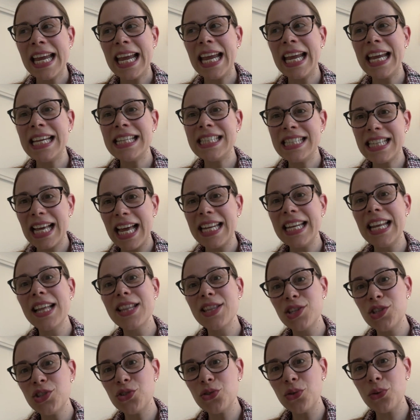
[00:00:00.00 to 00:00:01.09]
it's
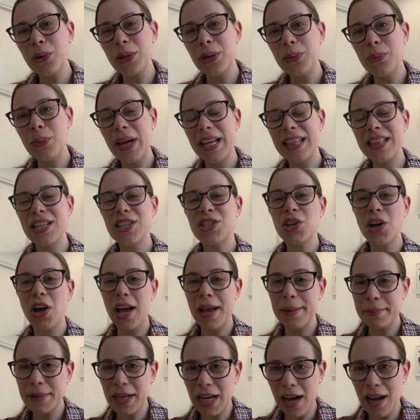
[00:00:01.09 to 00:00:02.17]
another story when the
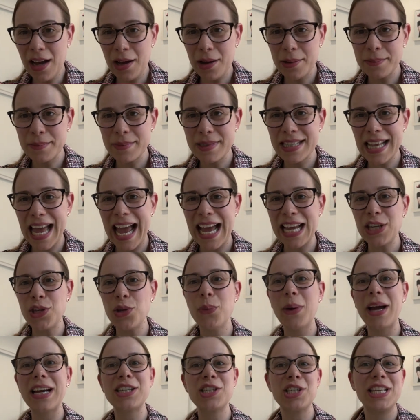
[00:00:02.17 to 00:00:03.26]
time comes and
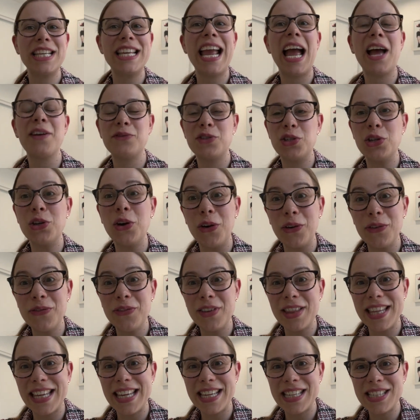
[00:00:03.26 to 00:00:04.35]
you actually have to go
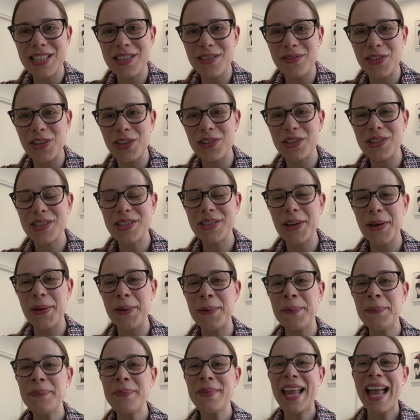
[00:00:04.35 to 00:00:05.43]
for the interview.
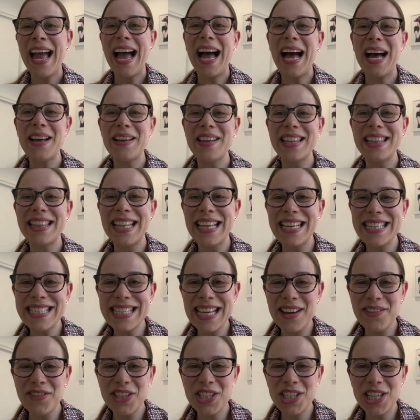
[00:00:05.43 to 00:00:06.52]
So let's
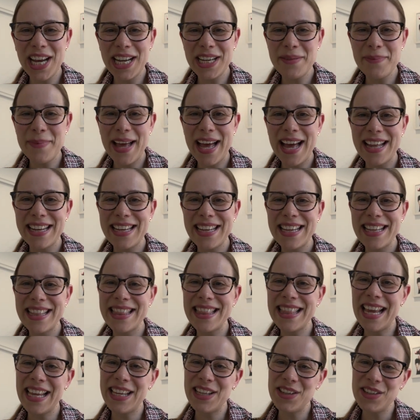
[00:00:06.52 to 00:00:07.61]
have a chat about it.
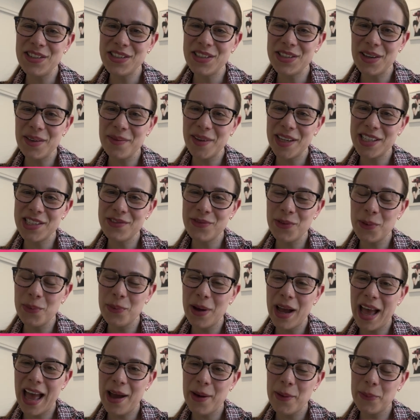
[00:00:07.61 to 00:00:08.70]
Thank you so much
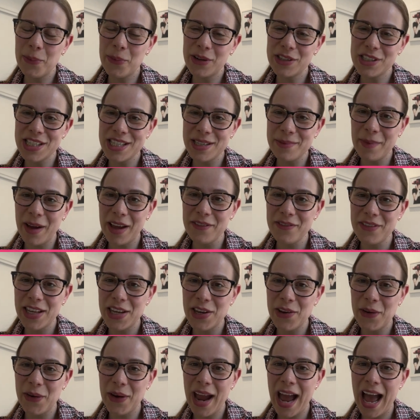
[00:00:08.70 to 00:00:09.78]
for watching my
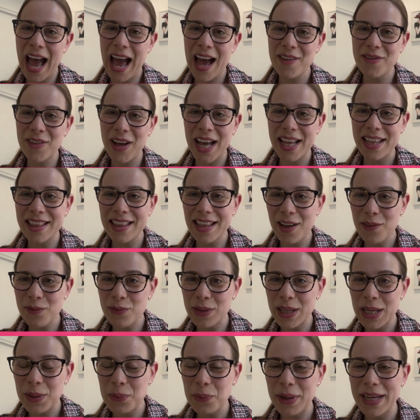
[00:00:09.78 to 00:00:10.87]
video. Have a
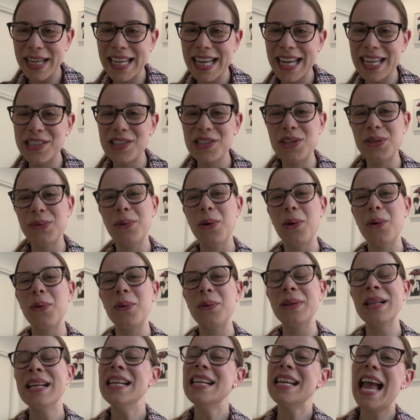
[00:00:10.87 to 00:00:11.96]
lovely weekend to you
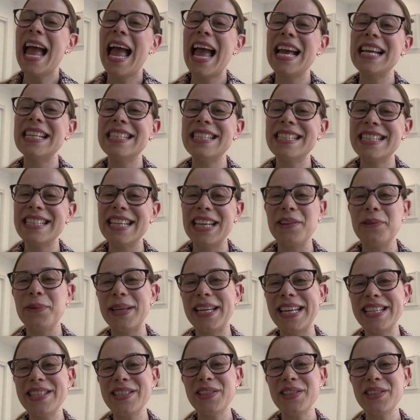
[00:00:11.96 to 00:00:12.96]
all and see you again